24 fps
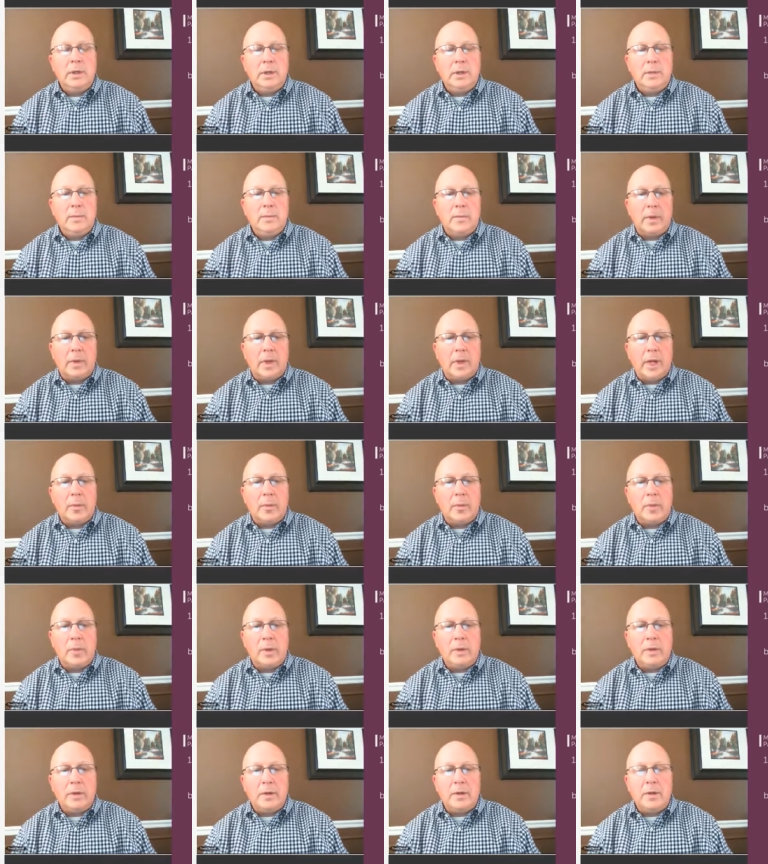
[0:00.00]

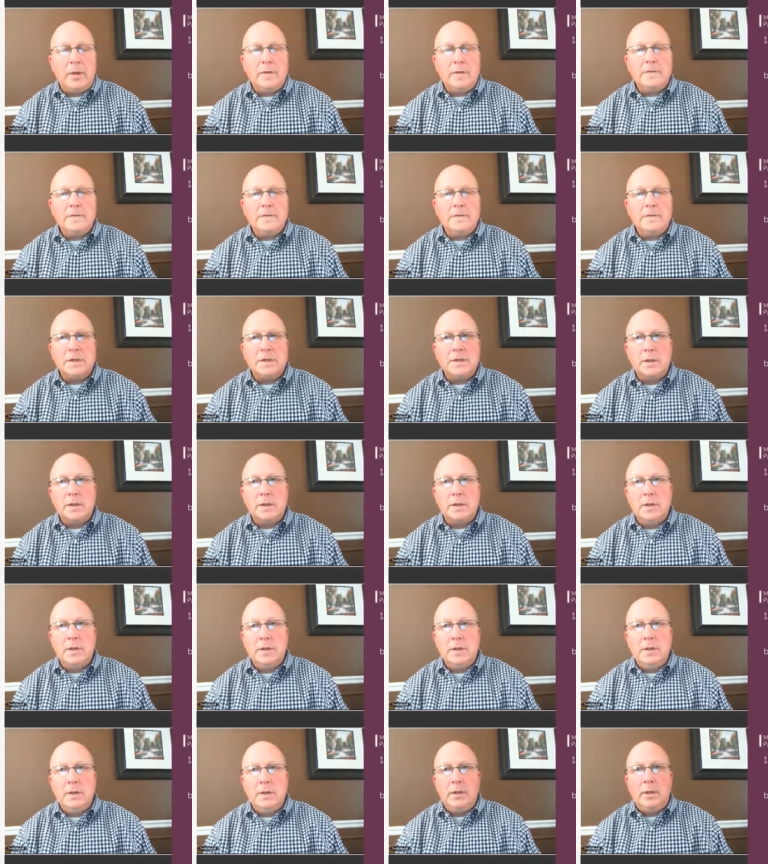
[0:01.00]
Gabapentin, I've
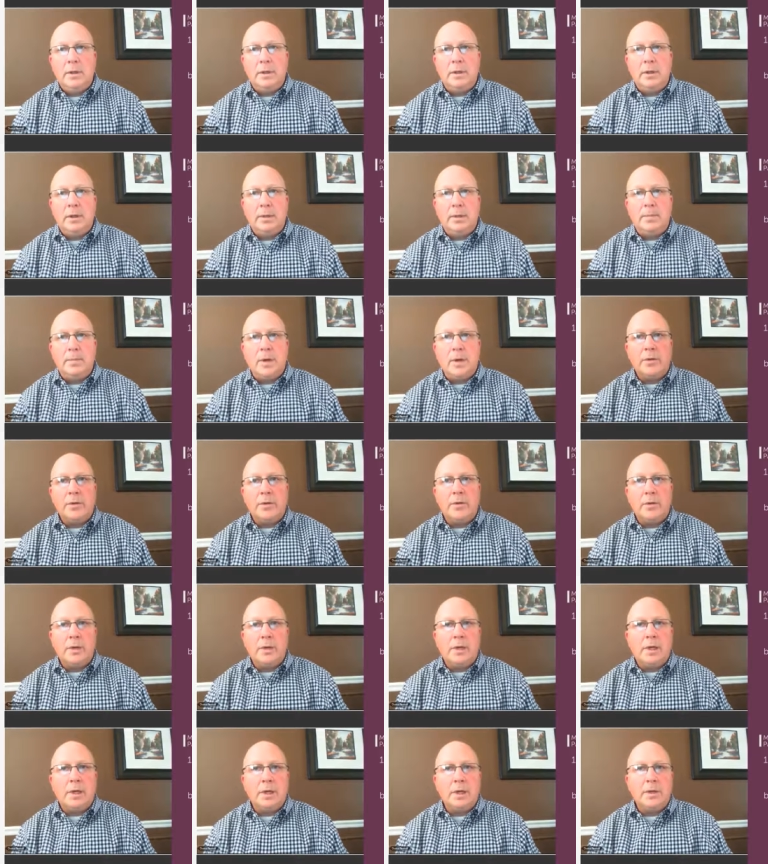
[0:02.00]
seen
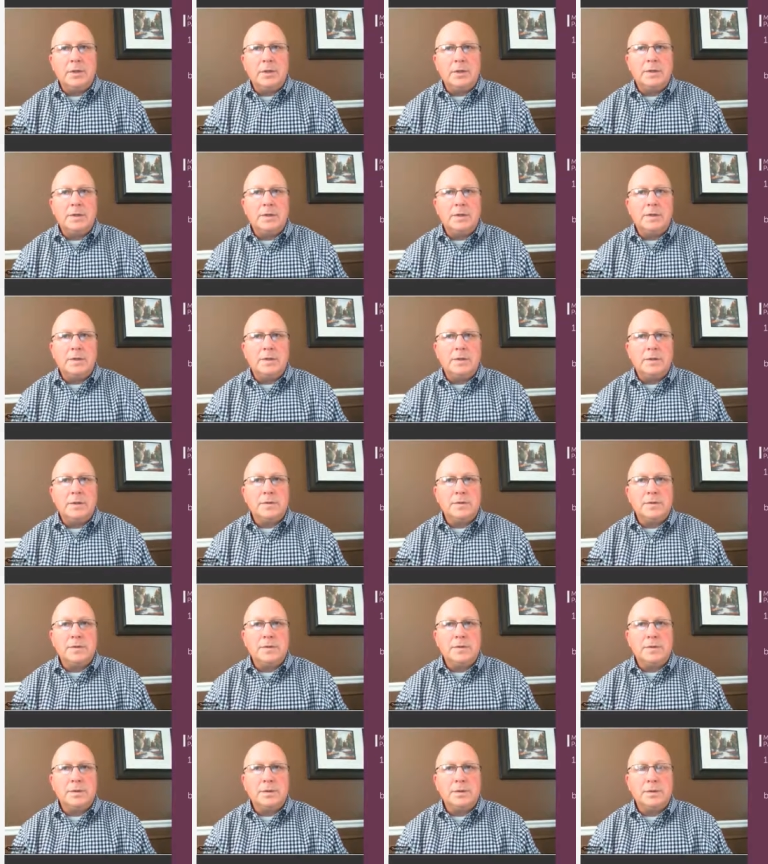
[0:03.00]
other indications that
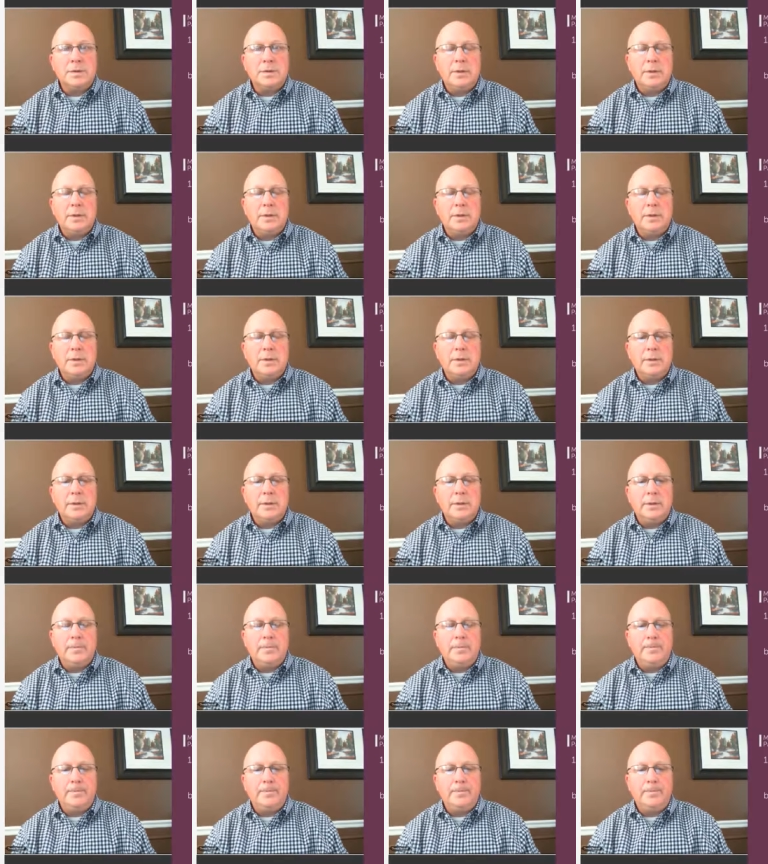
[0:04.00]
there's
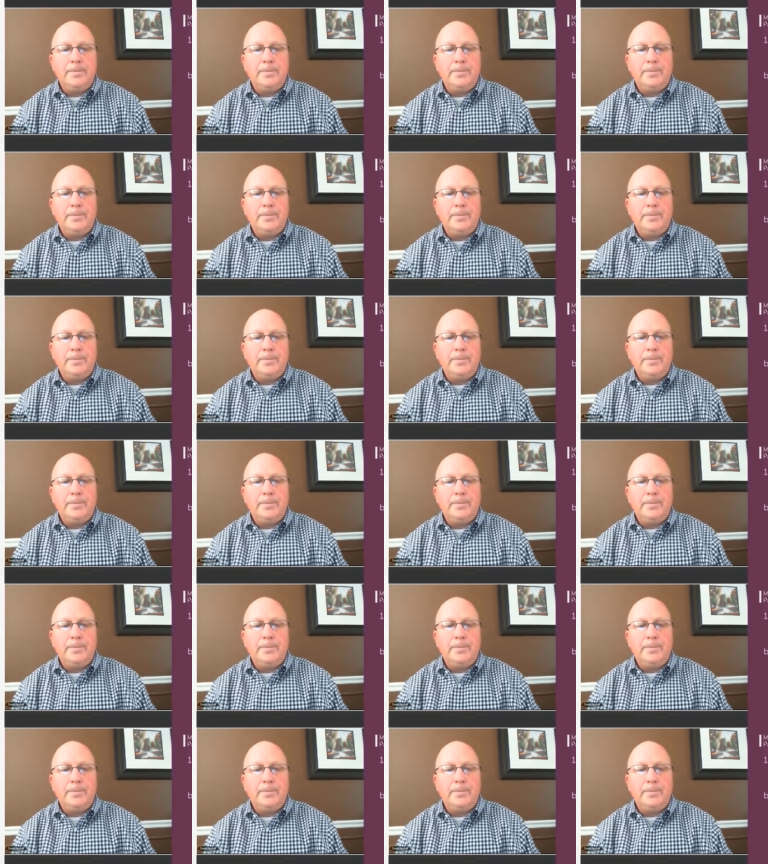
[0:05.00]
an